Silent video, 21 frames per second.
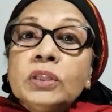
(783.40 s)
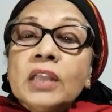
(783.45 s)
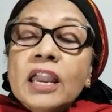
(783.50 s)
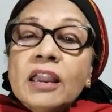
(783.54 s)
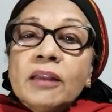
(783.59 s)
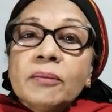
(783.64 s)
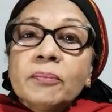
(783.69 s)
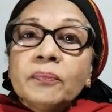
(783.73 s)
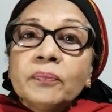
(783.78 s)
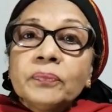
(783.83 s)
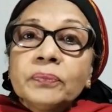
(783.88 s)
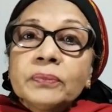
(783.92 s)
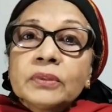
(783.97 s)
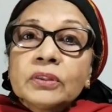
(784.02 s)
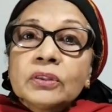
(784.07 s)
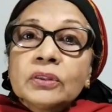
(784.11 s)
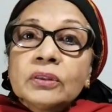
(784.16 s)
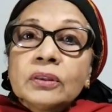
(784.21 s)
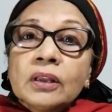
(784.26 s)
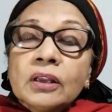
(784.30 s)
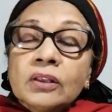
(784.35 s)
them.
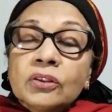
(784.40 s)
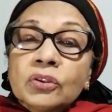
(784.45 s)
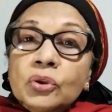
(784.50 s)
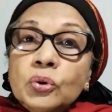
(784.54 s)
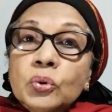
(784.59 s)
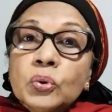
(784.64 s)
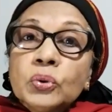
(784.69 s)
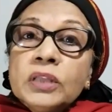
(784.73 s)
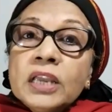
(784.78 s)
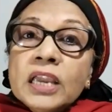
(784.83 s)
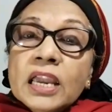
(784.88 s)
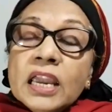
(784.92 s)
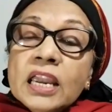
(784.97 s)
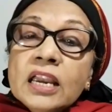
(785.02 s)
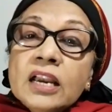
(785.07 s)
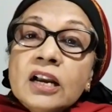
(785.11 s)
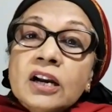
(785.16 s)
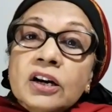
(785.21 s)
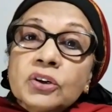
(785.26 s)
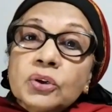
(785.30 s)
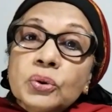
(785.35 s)
Through the
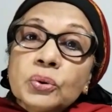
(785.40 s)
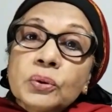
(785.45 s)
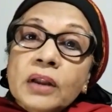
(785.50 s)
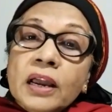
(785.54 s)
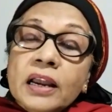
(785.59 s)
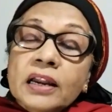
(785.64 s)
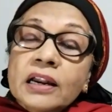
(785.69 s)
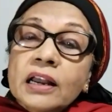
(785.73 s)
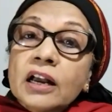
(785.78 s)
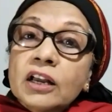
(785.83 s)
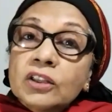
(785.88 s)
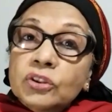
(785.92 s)
ink, to write,